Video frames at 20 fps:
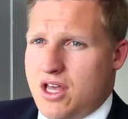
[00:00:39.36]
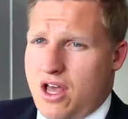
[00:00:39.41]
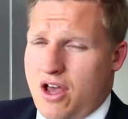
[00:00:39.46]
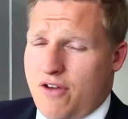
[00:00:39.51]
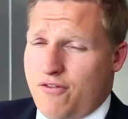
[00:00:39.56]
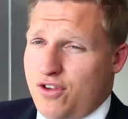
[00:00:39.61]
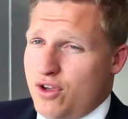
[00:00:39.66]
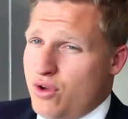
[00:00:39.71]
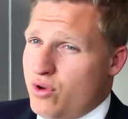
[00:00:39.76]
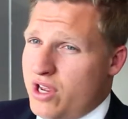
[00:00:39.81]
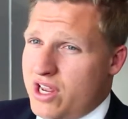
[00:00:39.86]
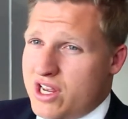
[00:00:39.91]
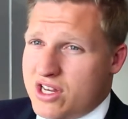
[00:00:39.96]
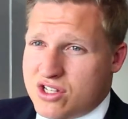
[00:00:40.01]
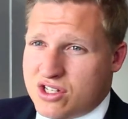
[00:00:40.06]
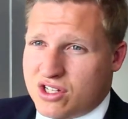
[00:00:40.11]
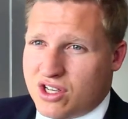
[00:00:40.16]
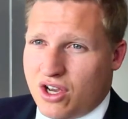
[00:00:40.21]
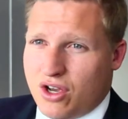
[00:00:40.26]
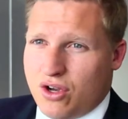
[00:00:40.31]
A few
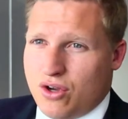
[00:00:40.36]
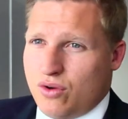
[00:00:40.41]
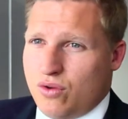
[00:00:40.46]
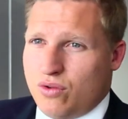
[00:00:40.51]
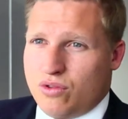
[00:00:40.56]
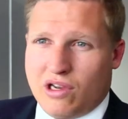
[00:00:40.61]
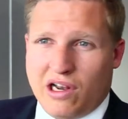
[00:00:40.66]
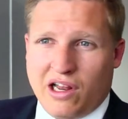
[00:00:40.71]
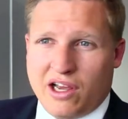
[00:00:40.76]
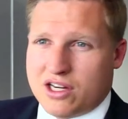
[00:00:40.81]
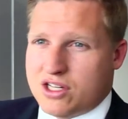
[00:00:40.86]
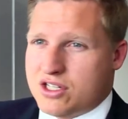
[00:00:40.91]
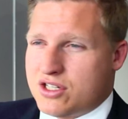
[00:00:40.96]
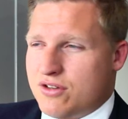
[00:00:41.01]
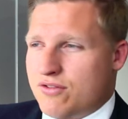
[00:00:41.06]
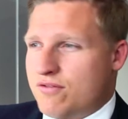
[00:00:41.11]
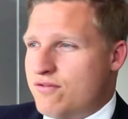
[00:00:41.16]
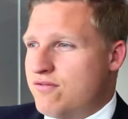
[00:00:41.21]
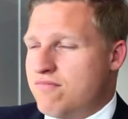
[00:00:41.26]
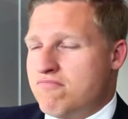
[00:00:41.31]
years ago, the likes
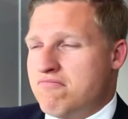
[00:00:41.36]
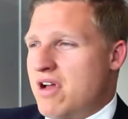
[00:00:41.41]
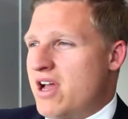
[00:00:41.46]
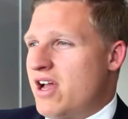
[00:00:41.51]
of